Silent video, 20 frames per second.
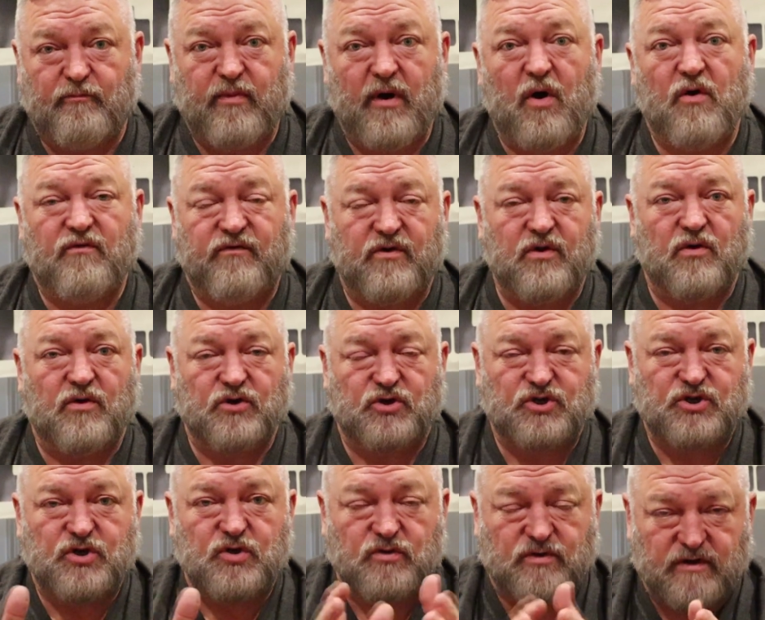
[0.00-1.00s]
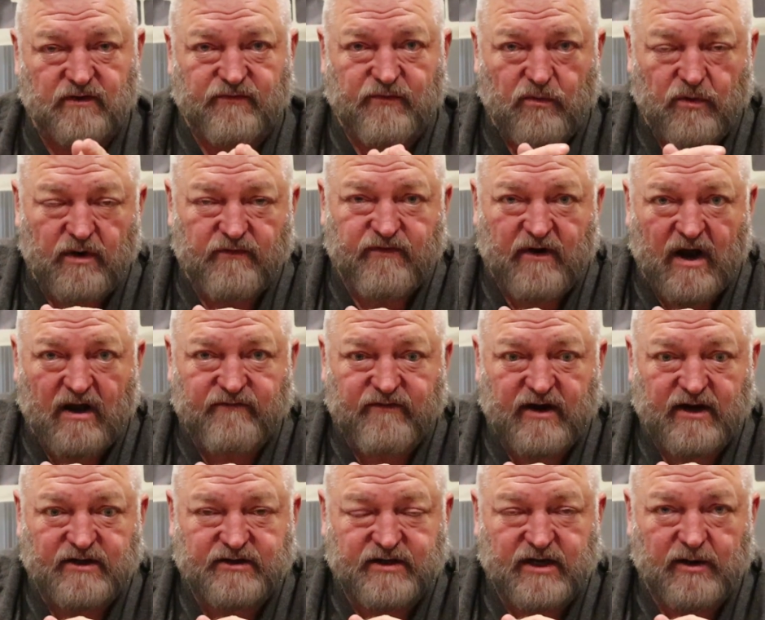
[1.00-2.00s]
both going to shoot the 45
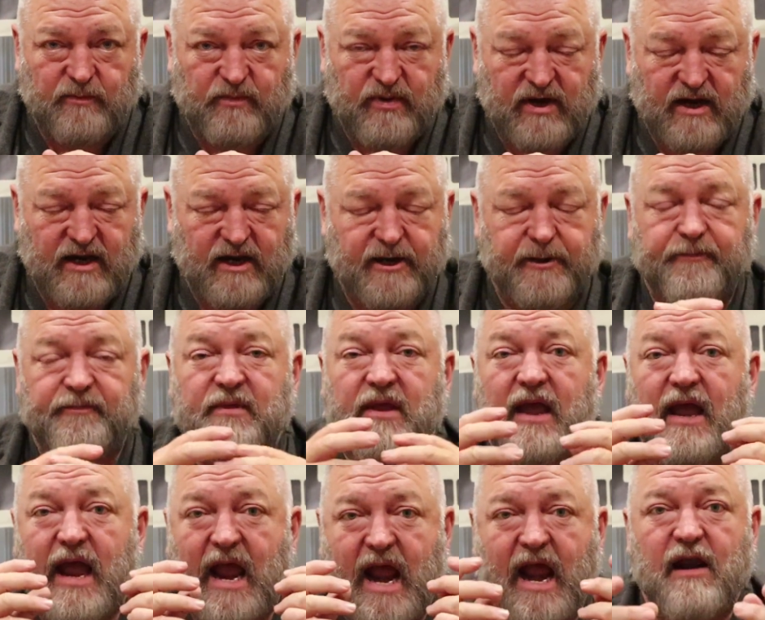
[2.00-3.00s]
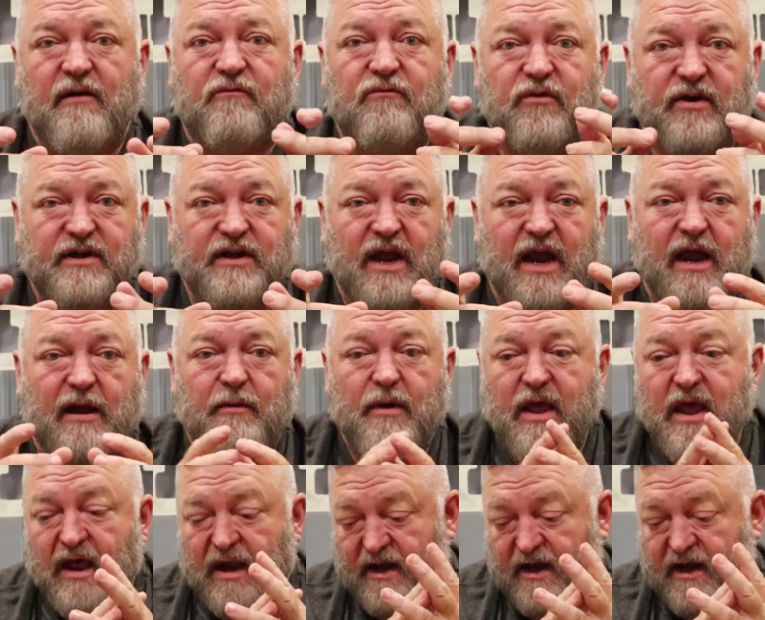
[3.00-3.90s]
ACP every time.